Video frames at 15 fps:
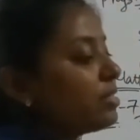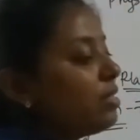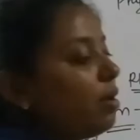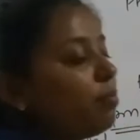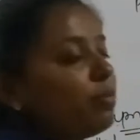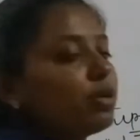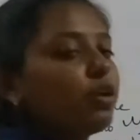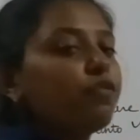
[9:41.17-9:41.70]

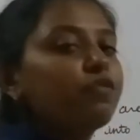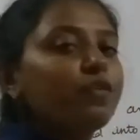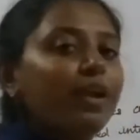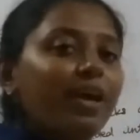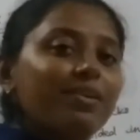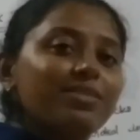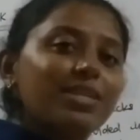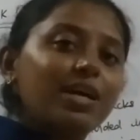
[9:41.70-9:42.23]
number of
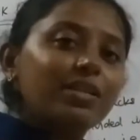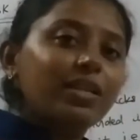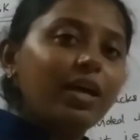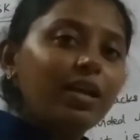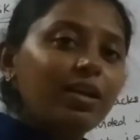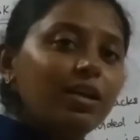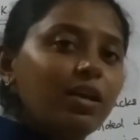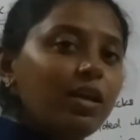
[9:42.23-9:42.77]
tracks are there,
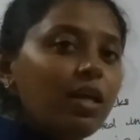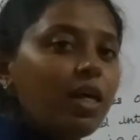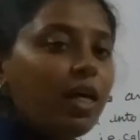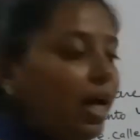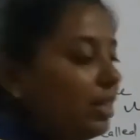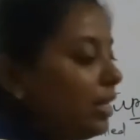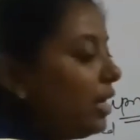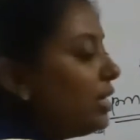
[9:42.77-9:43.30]

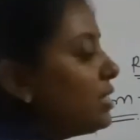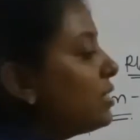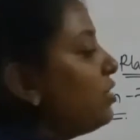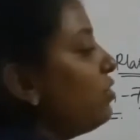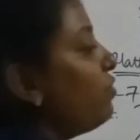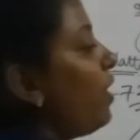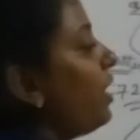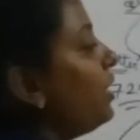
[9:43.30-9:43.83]
and that is
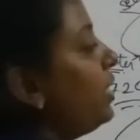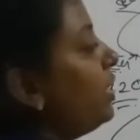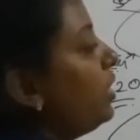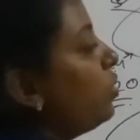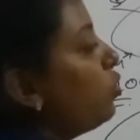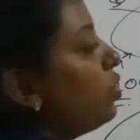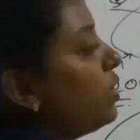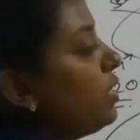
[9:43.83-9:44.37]
divided into
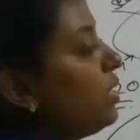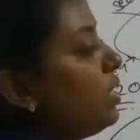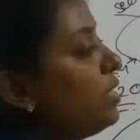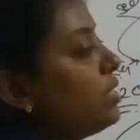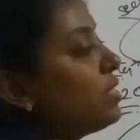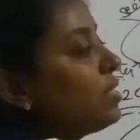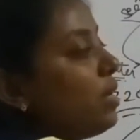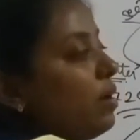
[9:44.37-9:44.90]
the
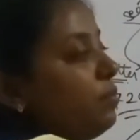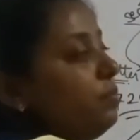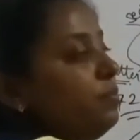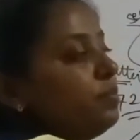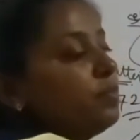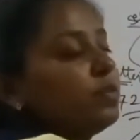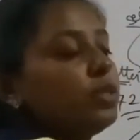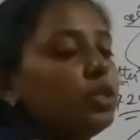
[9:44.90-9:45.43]
some
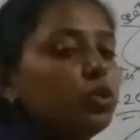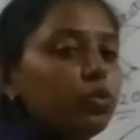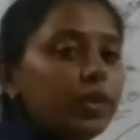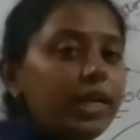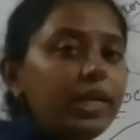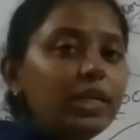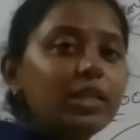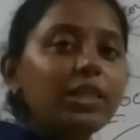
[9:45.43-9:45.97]

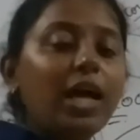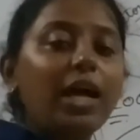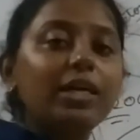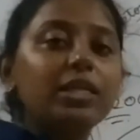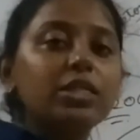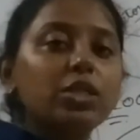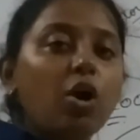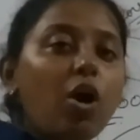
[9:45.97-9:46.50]
unit that
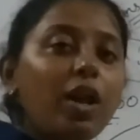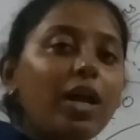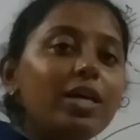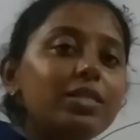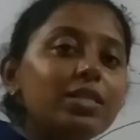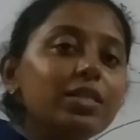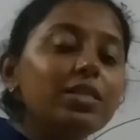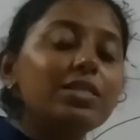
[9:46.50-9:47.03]
is called as
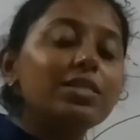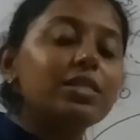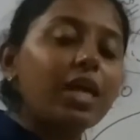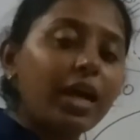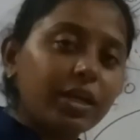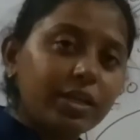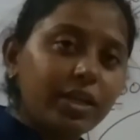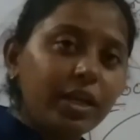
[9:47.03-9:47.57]
a
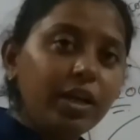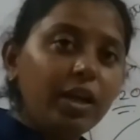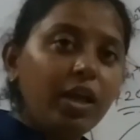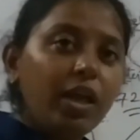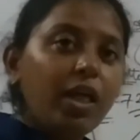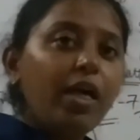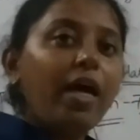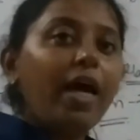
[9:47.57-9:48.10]
sector.
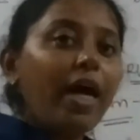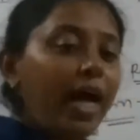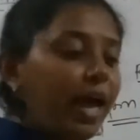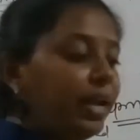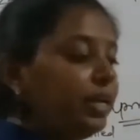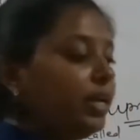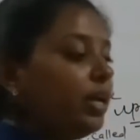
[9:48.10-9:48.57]
And